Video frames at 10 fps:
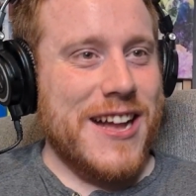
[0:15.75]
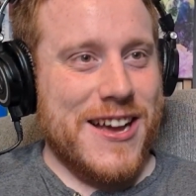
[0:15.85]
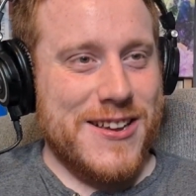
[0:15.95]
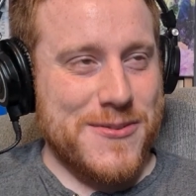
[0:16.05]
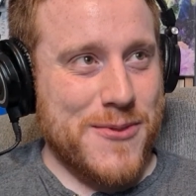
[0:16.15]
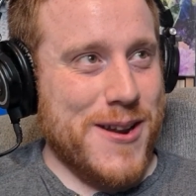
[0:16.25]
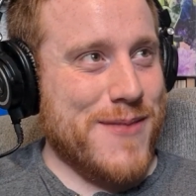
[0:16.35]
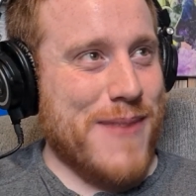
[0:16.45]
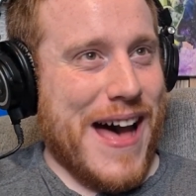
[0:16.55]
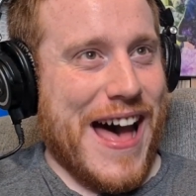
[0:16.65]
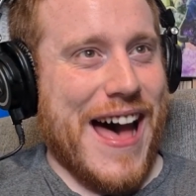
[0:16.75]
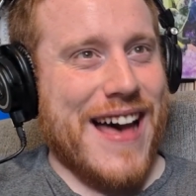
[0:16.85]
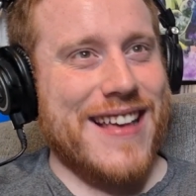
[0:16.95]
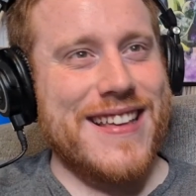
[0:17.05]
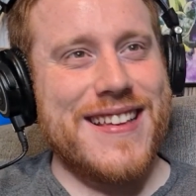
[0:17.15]
Here's one in my
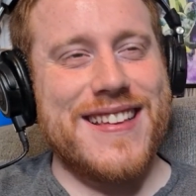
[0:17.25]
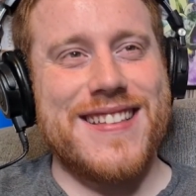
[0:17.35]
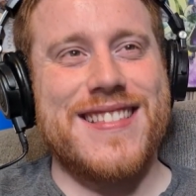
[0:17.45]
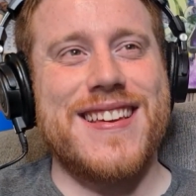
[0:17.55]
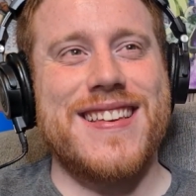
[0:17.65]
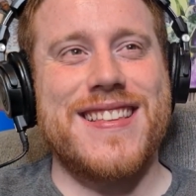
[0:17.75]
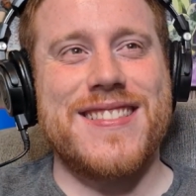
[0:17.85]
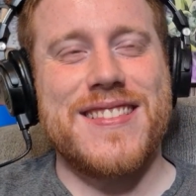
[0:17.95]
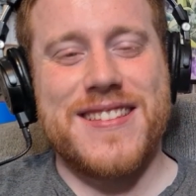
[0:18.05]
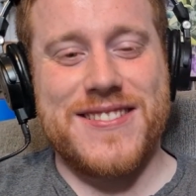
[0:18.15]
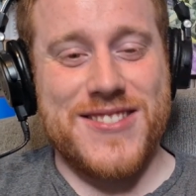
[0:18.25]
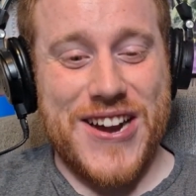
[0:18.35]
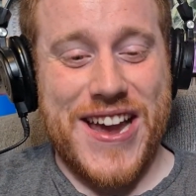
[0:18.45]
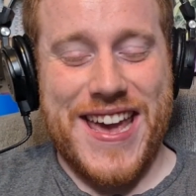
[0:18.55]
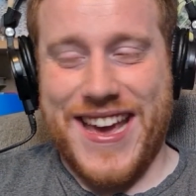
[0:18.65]
hat. It's
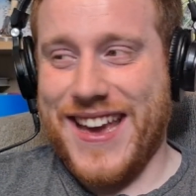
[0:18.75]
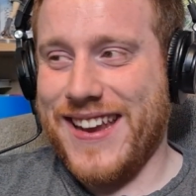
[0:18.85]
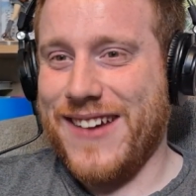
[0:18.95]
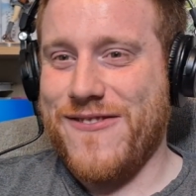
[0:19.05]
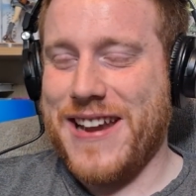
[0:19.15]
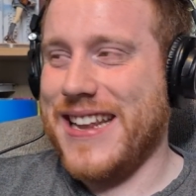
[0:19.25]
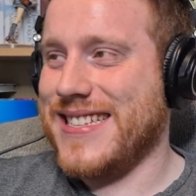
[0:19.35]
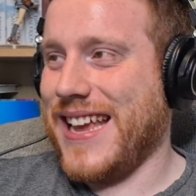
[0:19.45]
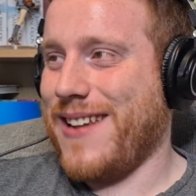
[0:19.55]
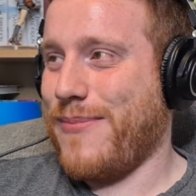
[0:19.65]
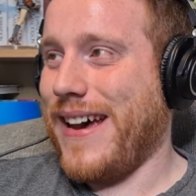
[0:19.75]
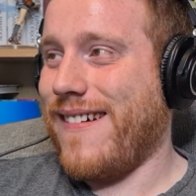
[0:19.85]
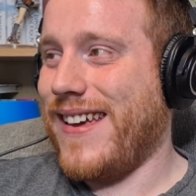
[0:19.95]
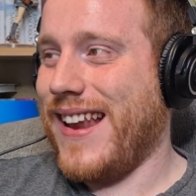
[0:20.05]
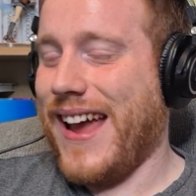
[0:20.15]
not here, and I'm really sad about
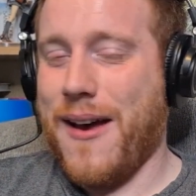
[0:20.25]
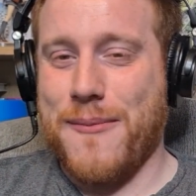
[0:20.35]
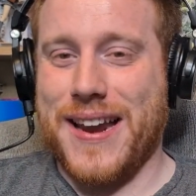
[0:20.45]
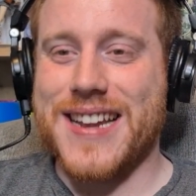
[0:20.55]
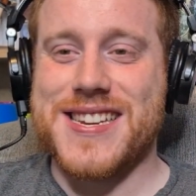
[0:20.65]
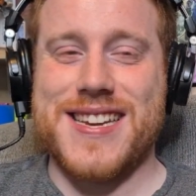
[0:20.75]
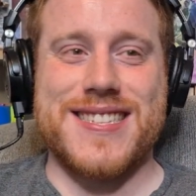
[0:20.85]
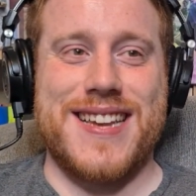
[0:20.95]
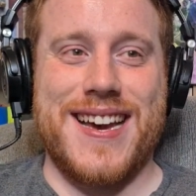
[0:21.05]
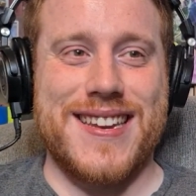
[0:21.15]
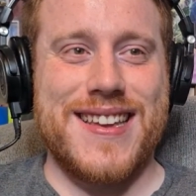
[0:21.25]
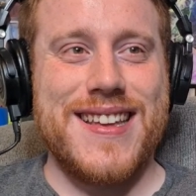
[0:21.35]
it. Like, I'm legit sad.